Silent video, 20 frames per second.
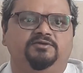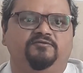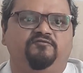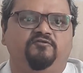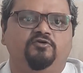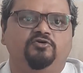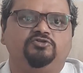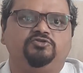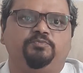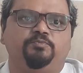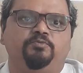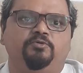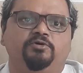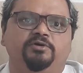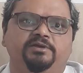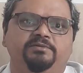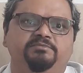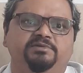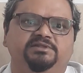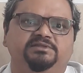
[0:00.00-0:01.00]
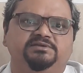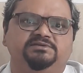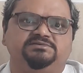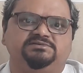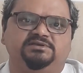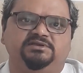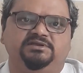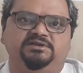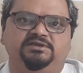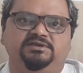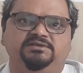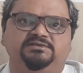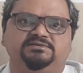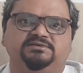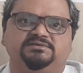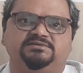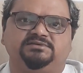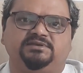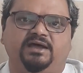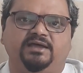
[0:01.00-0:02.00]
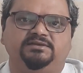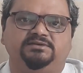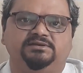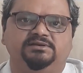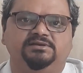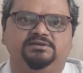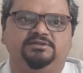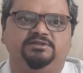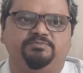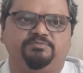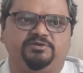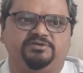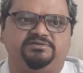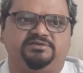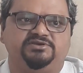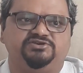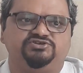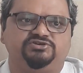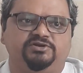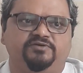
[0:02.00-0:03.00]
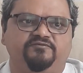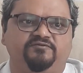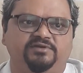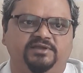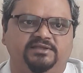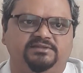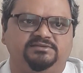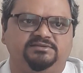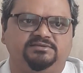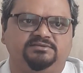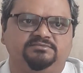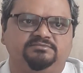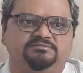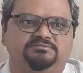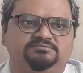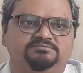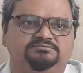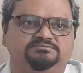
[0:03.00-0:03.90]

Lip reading: The fourth poem in the series is titled The Procession of Death.